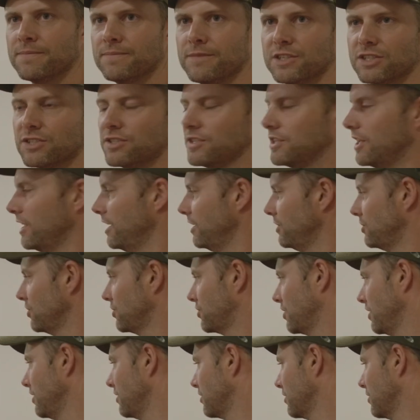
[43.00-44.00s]
This is the energy
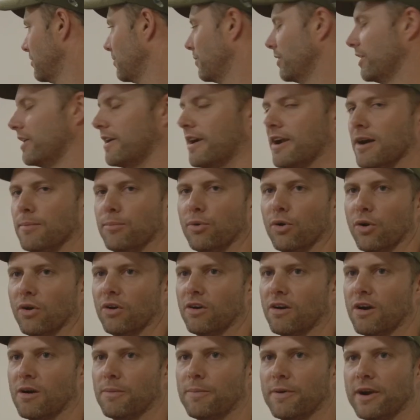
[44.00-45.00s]
centre where our
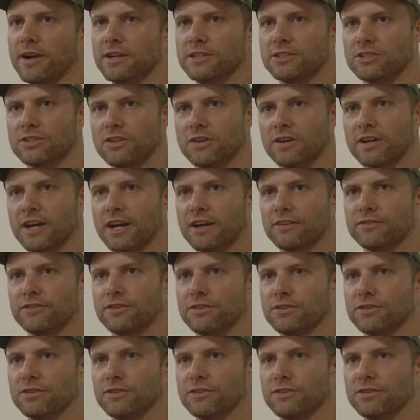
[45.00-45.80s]
boiler operators look after